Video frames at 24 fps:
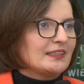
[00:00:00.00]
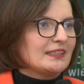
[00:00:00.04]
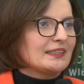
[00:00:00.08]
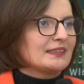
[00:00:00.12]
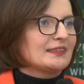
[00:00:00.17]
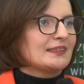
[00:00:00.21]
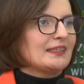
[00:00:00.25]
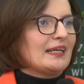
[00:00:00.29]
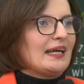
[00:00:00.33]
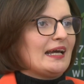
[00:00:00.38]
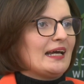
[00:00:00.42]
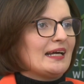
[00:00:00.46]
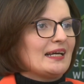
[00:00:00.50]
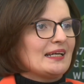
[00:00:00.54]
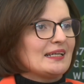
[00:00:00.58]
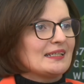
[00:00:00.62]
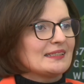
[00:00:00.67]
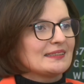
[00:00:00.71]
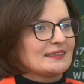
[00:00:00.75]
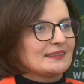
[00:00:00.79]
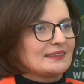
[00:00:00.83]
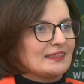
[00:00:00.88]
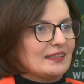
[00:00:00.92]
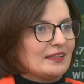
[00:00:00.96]
it
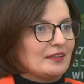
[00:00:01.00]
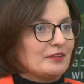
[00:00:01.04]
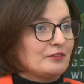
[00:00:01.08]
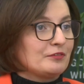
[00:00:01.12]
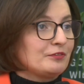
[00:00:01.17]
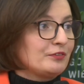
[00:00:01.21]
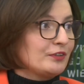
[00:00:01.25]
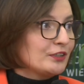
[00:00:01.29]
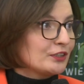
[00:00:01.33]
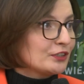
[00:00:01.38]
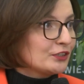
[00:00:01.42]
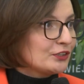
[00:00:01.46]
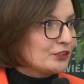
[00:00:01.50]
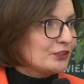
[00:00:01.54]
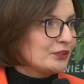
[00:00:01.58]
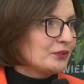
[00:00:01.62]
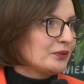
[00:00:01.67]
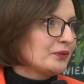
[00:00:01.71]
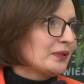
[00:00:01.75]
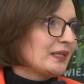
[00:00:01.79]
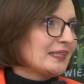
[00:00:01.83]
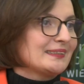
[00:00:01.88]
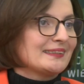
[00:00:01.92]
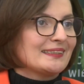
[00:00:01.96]
as a
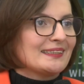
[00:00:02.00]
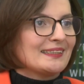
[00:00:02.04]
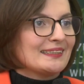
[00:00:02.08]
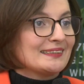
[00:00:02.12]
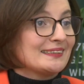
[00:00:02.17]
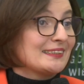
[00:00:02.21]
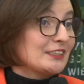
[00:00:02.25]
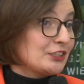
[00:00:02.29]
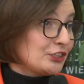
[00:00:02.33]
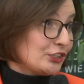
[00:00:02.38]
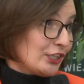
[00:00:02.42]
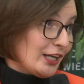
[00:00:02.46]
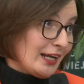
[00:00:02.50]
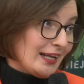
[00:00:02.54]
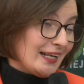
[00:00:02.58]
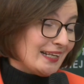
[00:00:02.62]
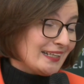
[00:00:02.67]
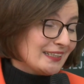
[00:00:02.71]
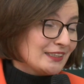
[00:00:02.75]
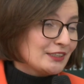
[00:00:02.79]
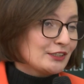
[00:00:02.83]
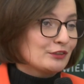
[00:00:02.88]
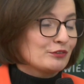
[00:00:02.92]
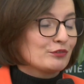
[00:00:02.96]
virtue, as a, as a
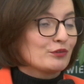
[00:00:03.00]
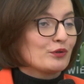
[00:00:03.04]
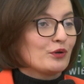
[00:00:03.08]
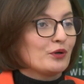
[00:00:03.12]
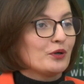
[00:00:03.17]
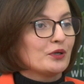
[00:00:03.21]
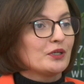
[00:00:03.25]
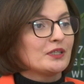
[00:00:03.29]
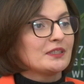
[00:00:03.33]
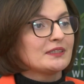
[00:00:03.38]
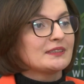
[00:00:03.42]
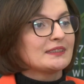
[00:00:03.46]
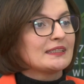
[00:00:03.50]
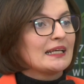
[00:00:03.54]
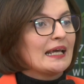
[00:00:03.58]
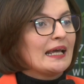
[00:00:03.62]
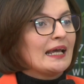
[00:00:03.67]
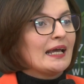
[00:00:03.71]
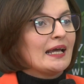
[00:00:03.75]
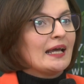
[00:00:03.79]
challenge, of course.